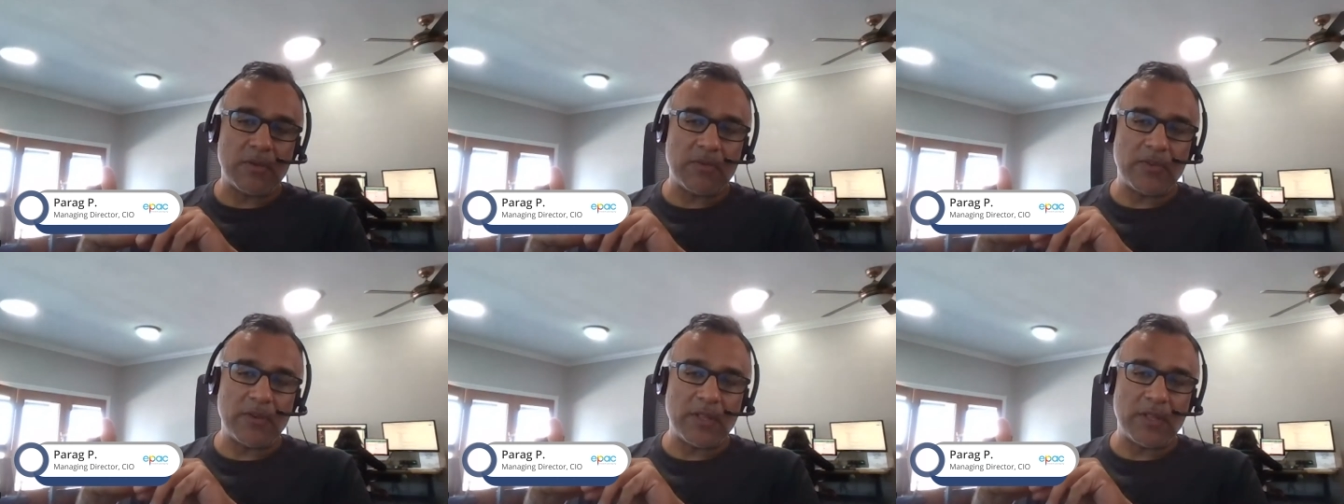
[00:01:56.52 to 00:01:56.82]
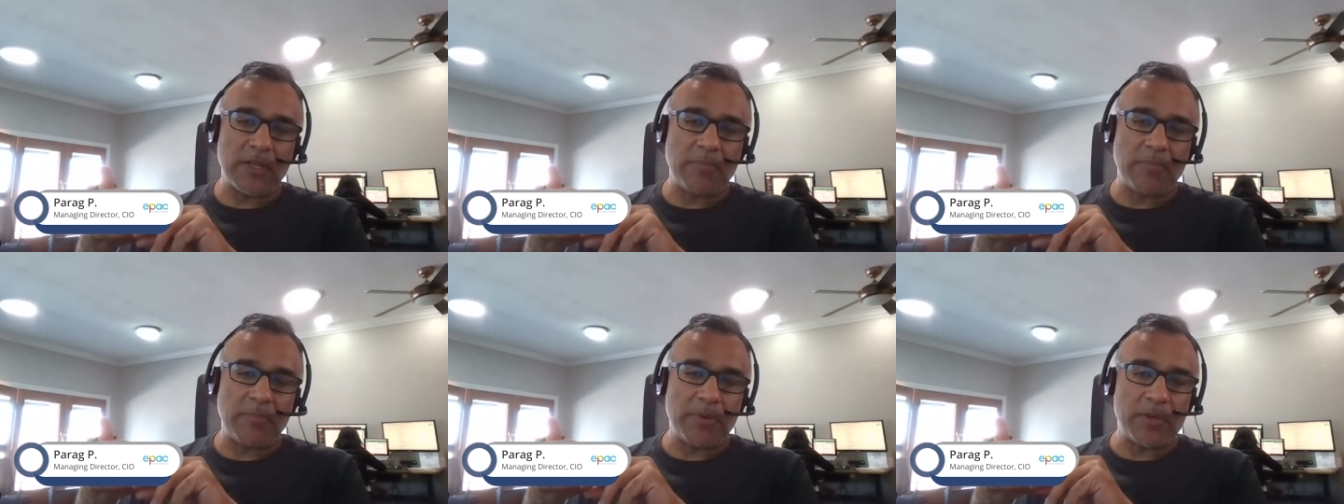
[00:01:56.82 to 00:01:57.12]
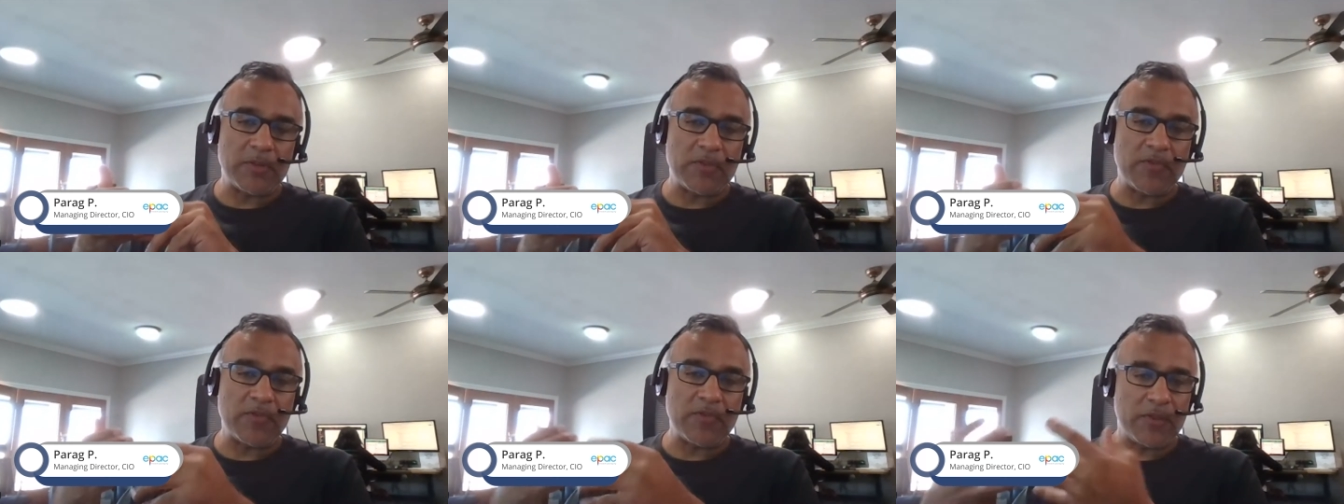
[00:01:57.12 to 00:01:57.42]
really
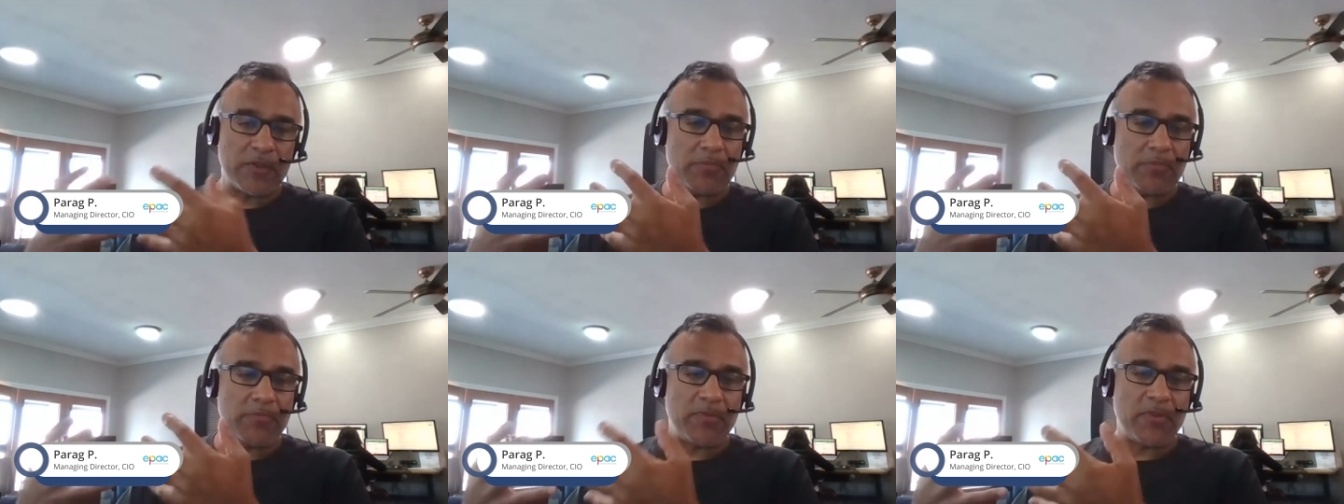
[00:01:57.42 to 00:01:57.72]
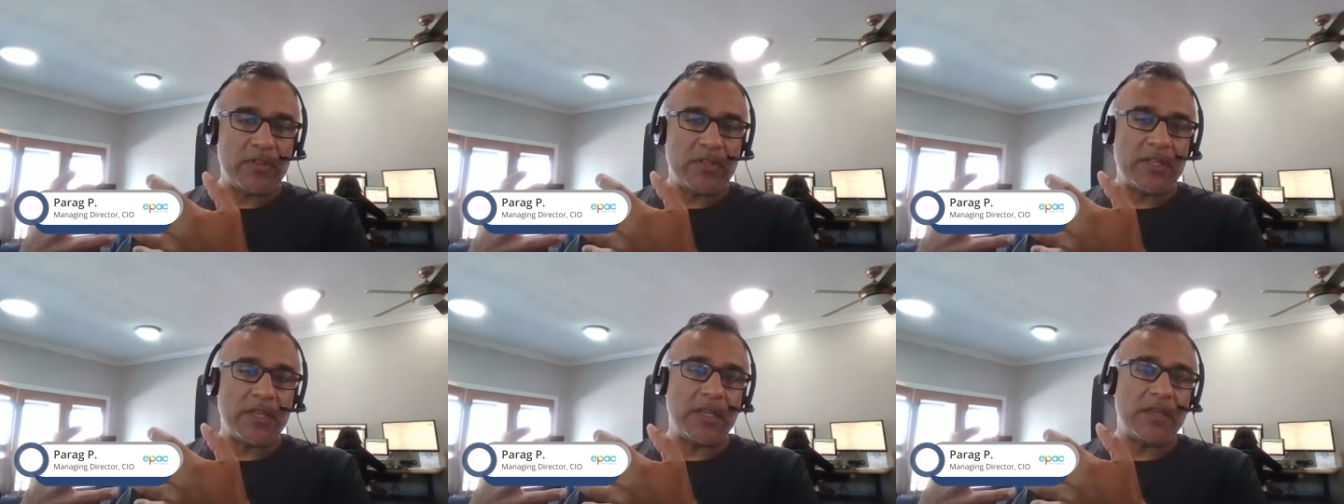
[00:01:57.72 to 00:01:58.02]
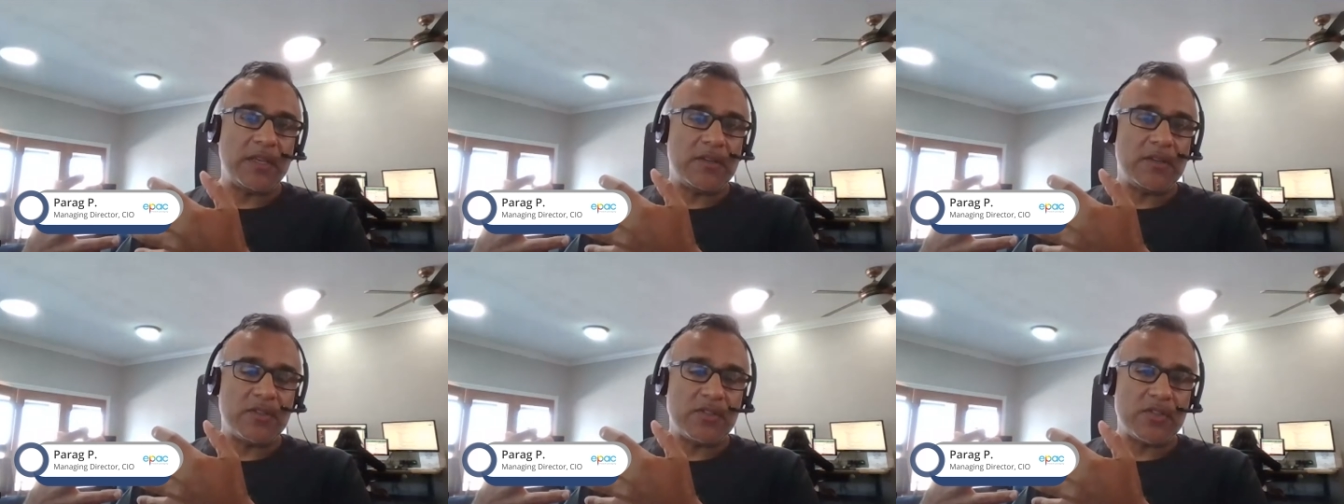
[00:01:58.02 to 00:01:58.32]
built for the printing
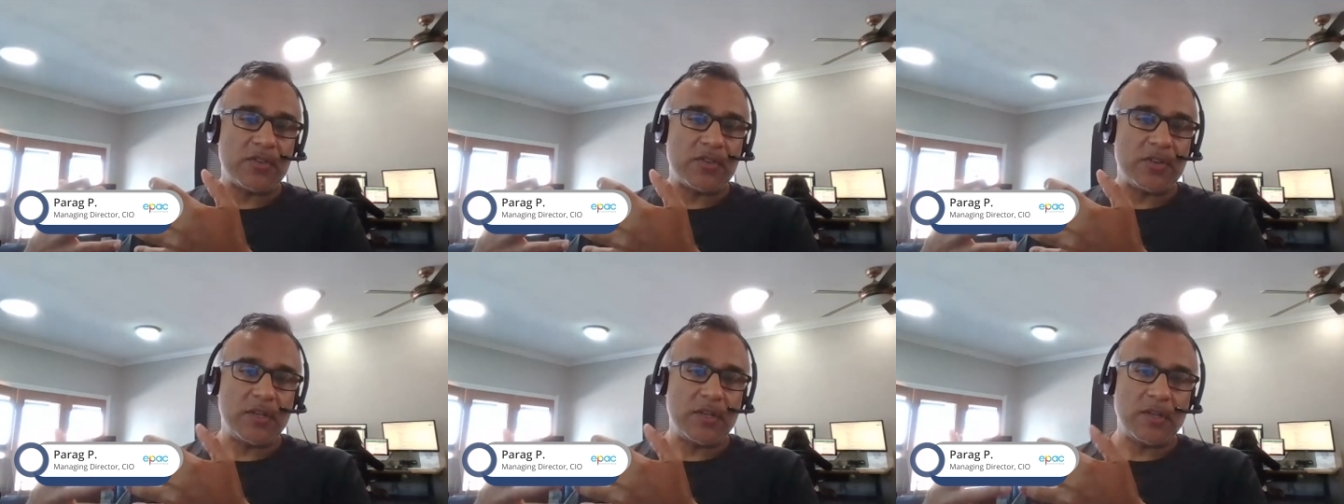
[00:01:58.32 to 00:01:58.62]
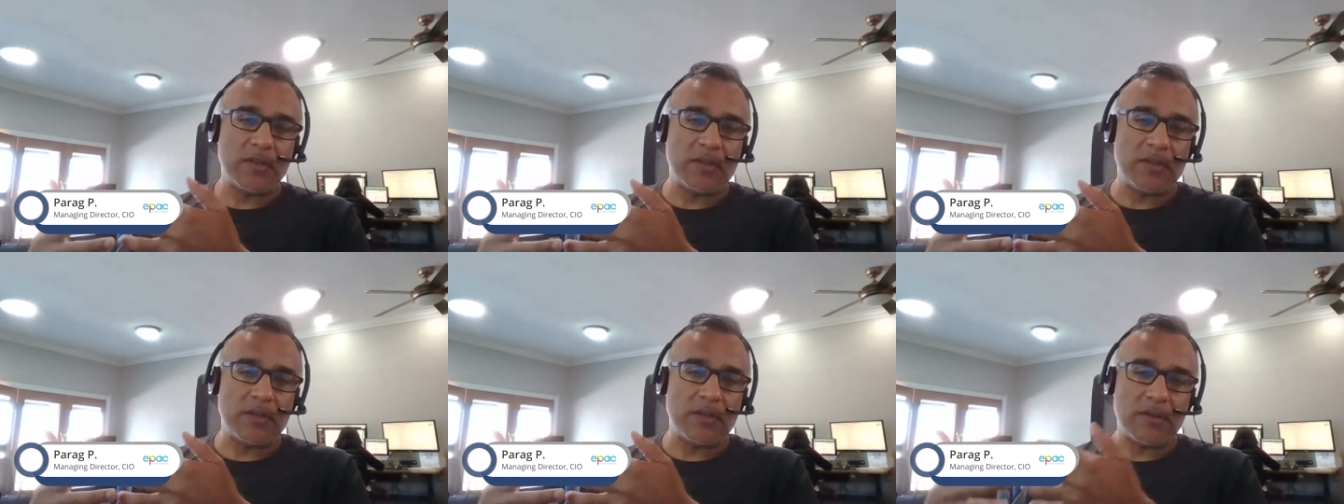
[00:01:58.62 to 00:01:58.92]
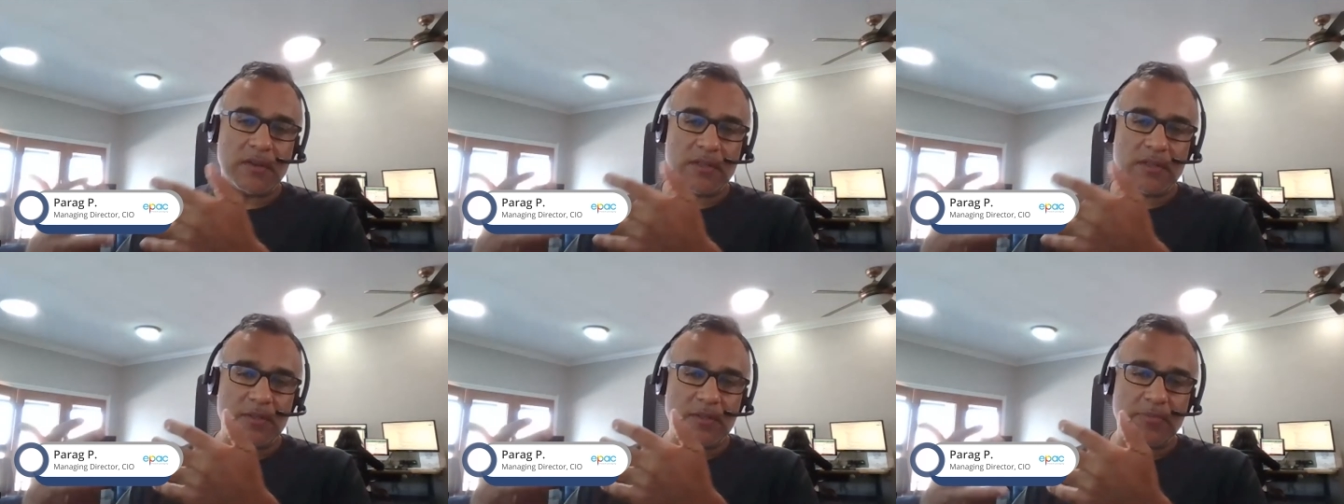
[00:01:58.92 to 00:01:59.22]
industry and
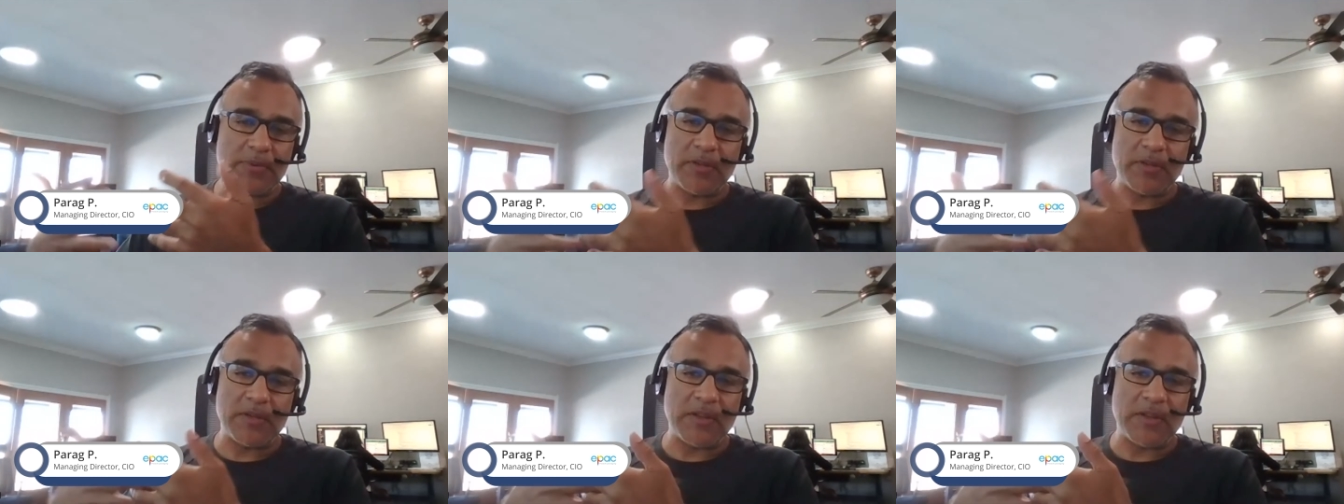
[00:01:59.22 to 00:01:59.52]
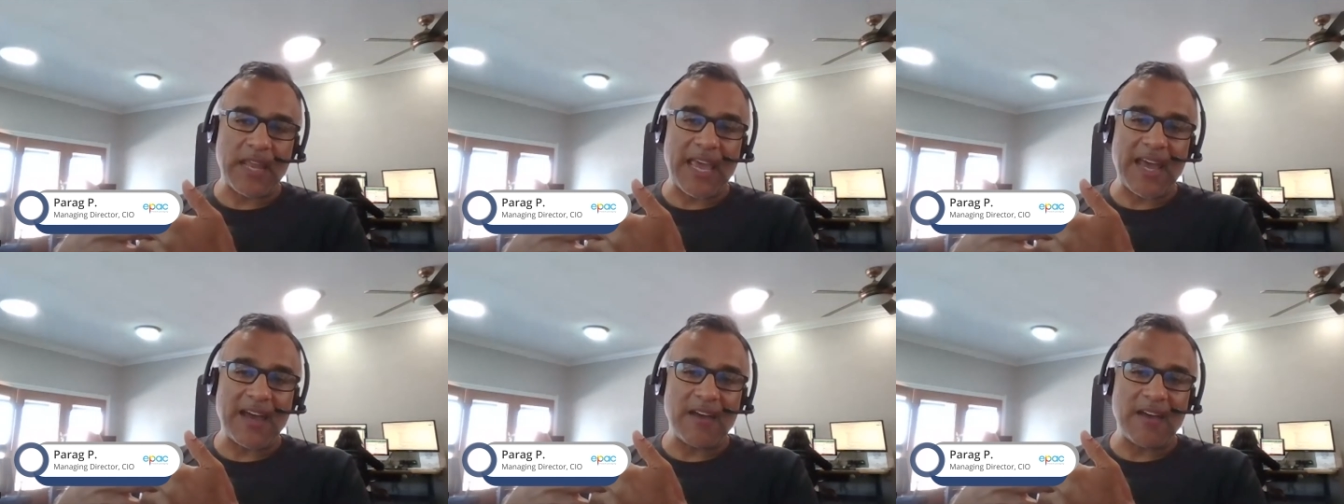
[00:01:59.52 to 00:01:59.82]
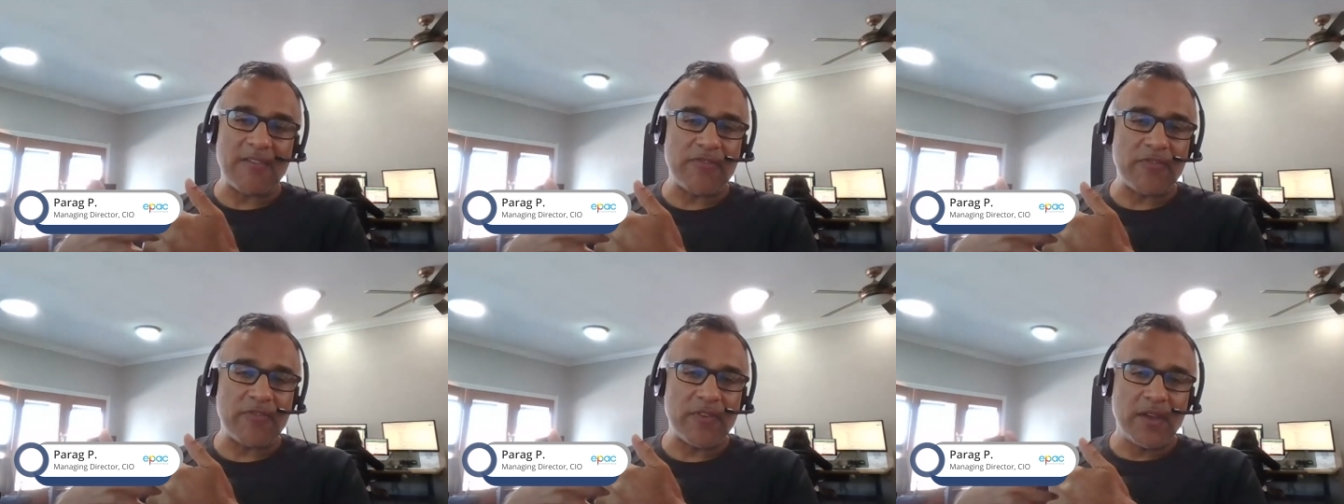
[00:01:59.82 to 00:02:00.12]
has been a
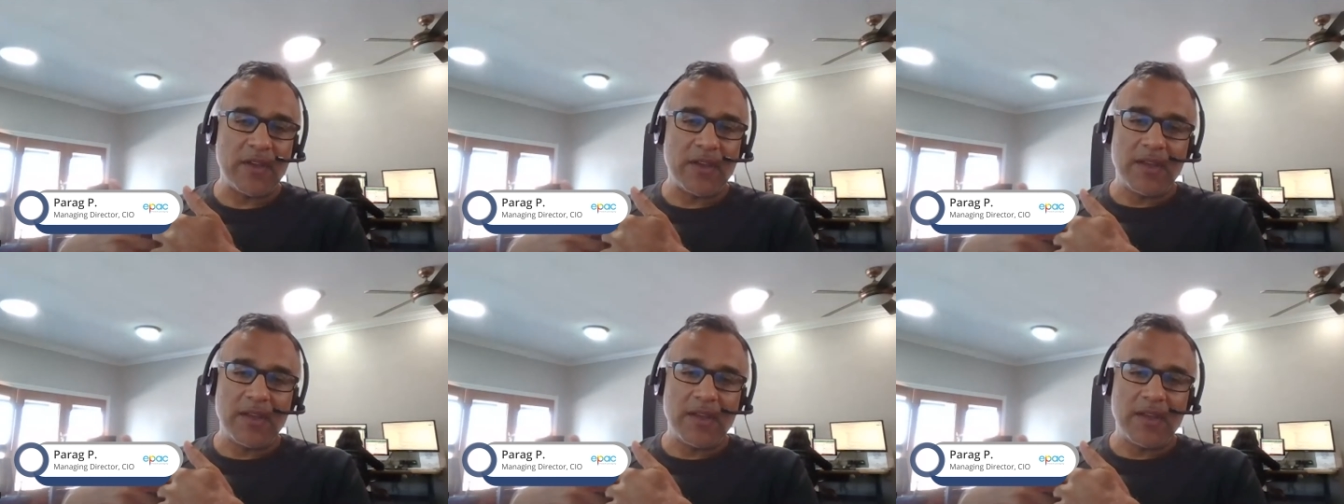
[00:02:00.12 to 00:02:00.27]
NAV